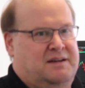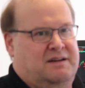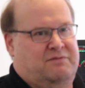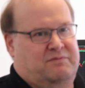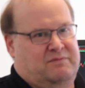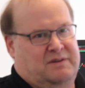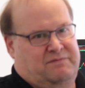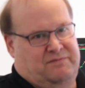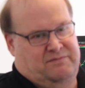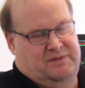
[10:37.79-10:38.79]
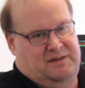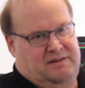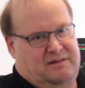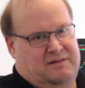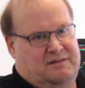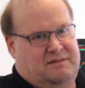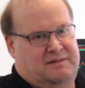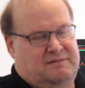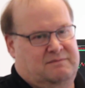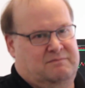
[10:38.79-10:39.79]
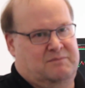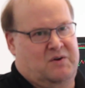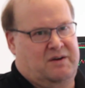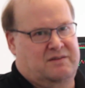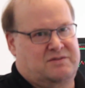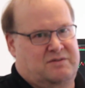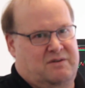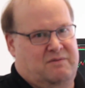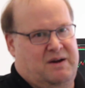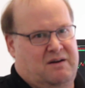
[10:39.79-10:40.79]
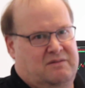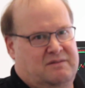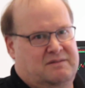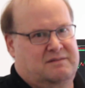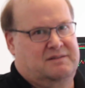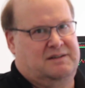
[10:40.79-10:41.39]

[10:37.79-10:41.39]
if the markets turn around and